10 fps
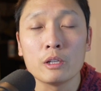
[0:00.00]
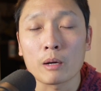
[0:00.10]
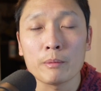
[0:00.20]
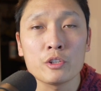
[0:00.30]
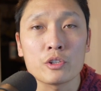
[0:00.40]

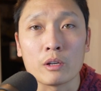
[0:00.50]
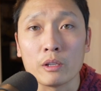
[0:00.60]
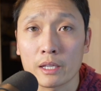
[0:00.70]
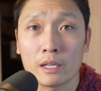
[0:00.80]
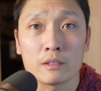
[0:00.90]
garbage and all
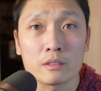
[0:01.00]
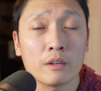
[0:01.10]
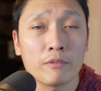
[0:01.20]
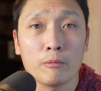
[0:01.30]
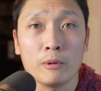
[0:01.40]
that kind of
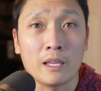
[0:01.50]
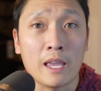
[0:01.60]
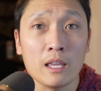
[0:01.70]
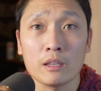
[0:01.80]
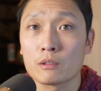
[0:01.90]
stuff that we
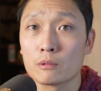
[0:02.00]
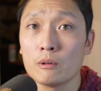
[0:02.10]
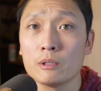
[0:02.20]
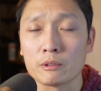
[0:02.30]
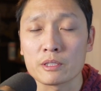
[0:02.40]
can't
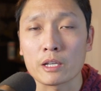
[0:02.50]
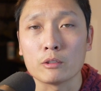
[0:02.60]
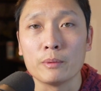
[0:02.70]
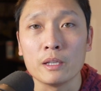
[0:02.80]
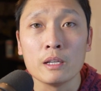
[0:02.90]
throw in a
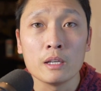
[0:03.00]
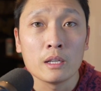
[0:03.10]
recycle bin.